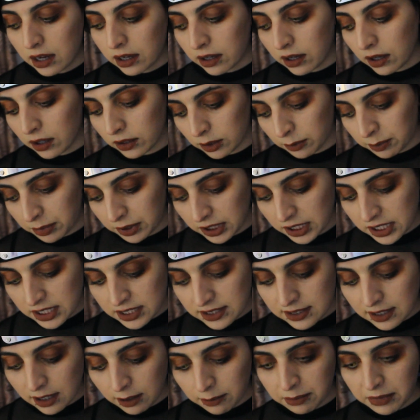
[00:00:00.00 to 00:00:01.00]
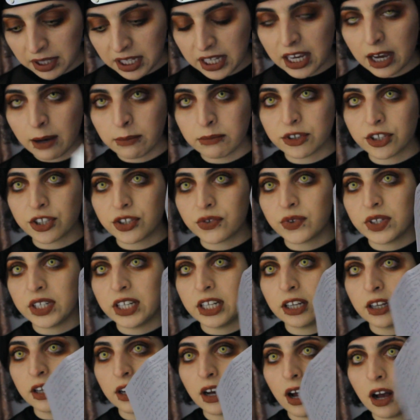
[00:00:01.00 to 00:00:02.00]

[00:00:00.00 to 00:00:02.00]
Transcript: Called the police on me. I'm just reading